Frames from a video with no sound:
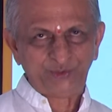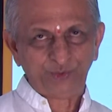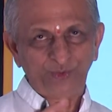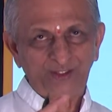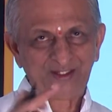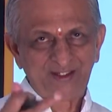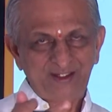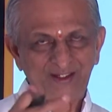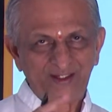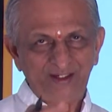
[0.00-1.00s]
two
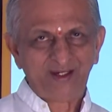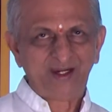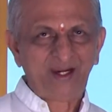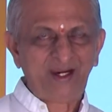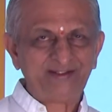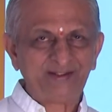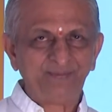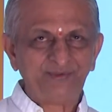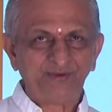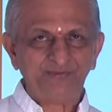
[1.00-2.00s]

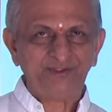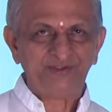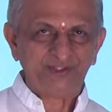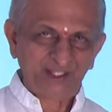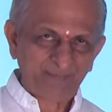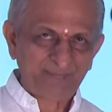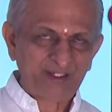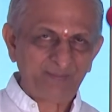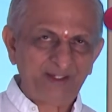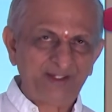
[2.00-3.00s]
atoms of the same
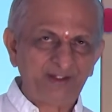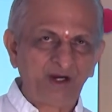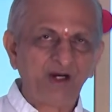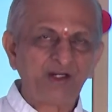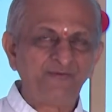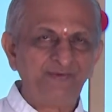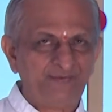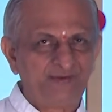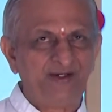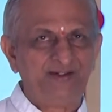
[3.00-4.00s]
element or of
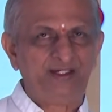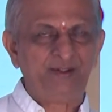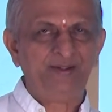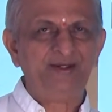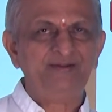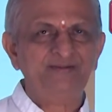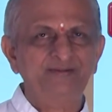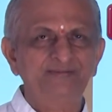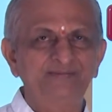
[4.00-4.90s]
different elements,